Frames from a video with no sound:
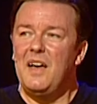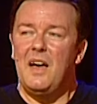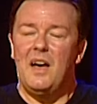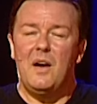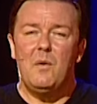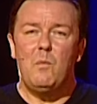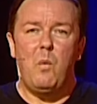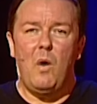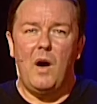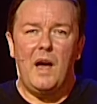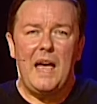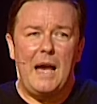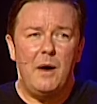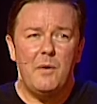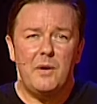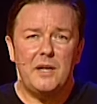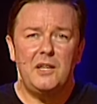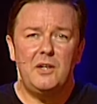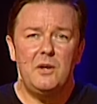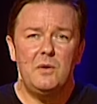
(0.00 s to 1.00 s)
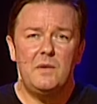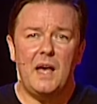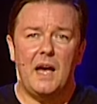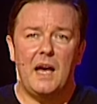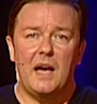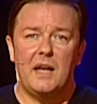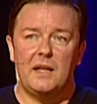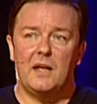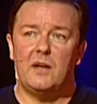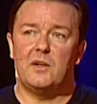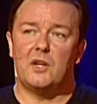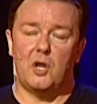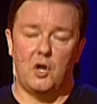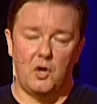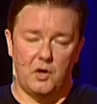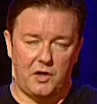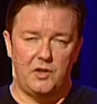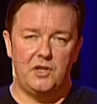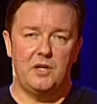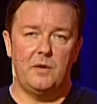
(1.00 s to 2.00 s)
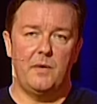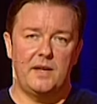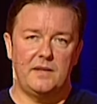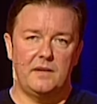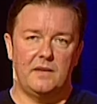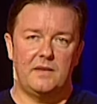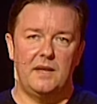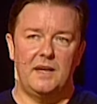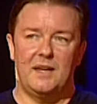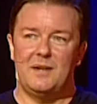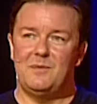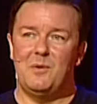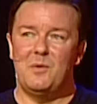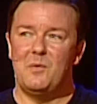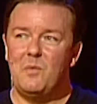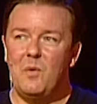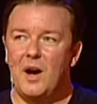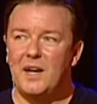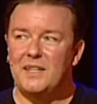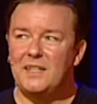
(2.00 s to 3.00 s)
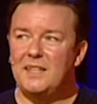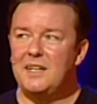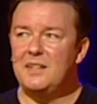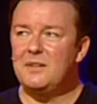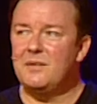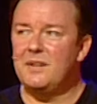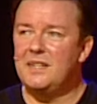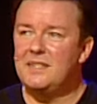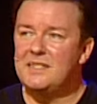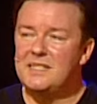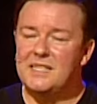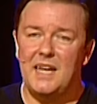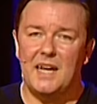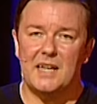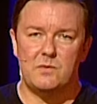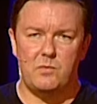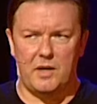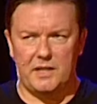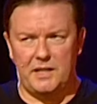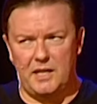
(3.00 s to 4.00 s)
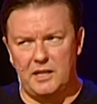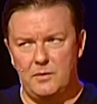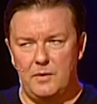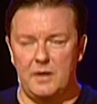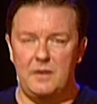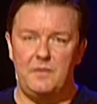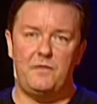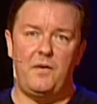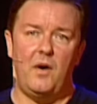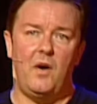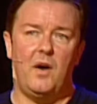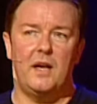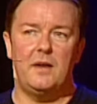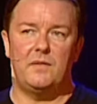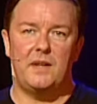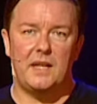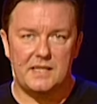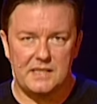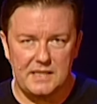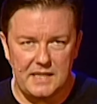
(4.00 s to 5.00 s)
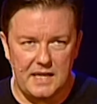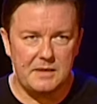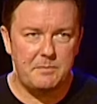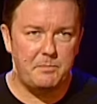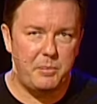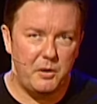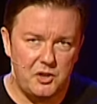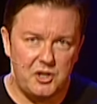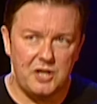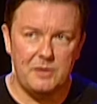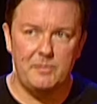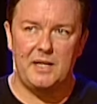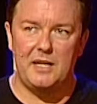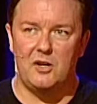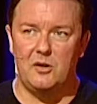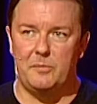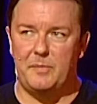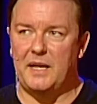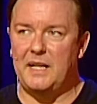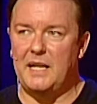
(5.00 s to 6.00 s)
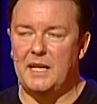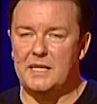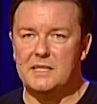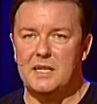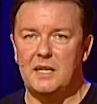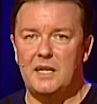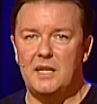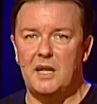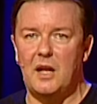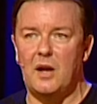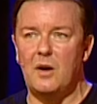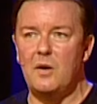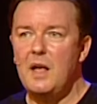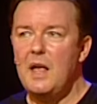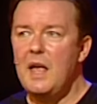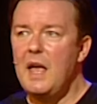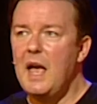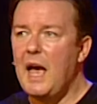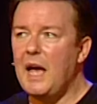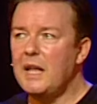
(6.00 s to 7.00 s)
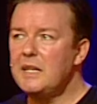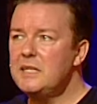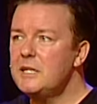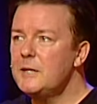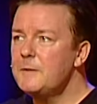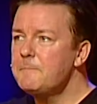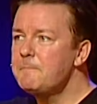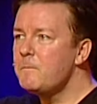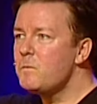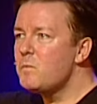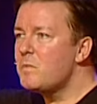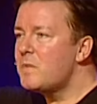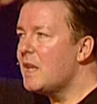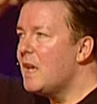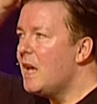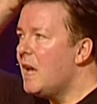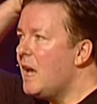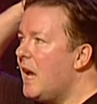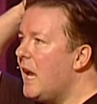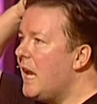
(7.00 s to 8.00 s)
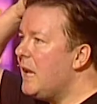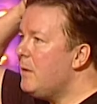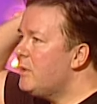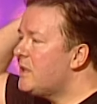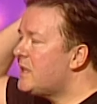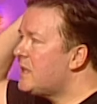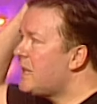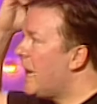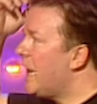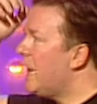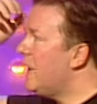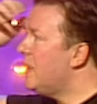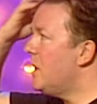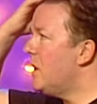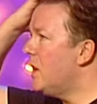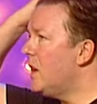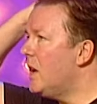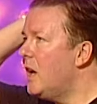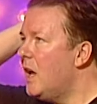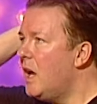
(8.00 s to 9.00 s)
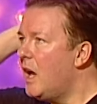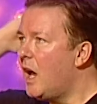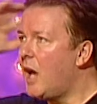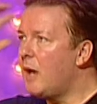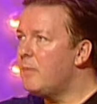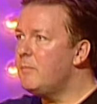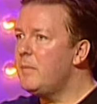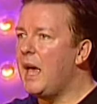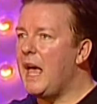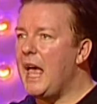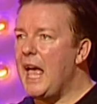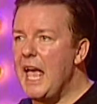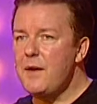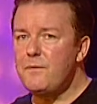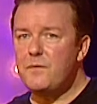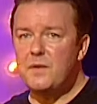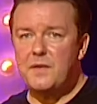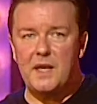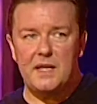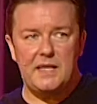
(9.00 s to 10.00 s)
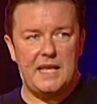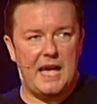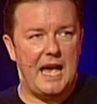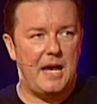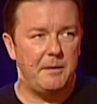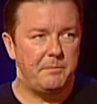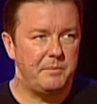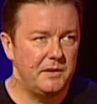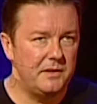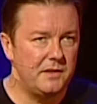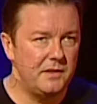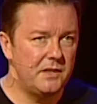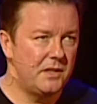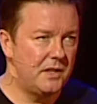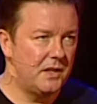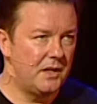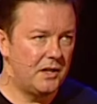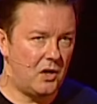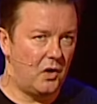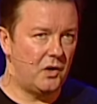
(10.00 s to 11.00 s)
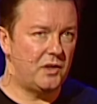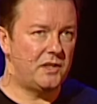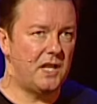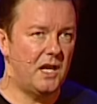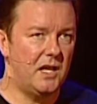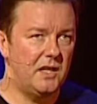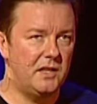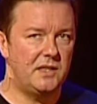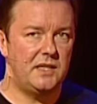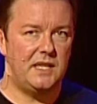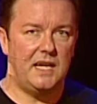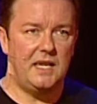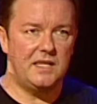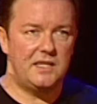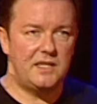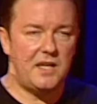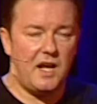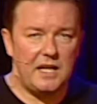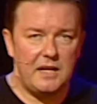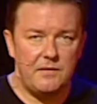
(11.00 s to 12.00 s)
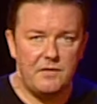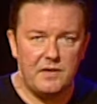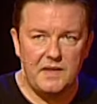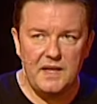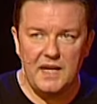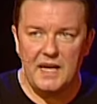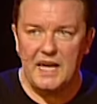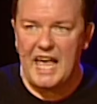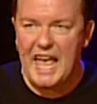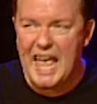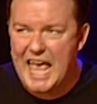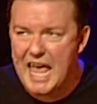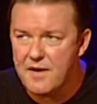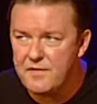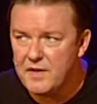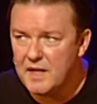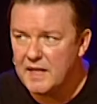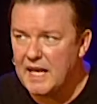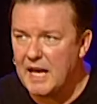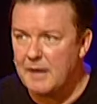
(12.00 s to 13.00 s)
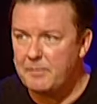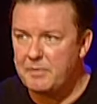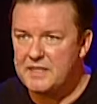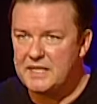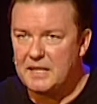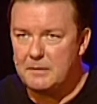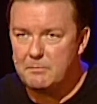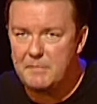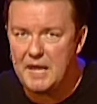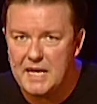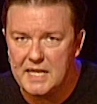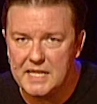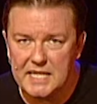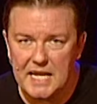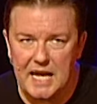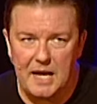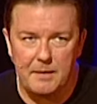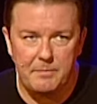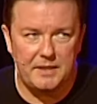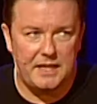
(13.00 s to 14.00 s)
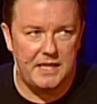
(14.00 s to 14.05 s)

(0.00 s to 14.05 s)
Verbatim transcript: Why, how could he do that? God can do anything. Well, why did he do it in 6? Why did he do it in 5? Let's push him a little bit. Let's, you know. And he was saying that everything that happens, God does. He's done everything. Everything that happens, he means to happen.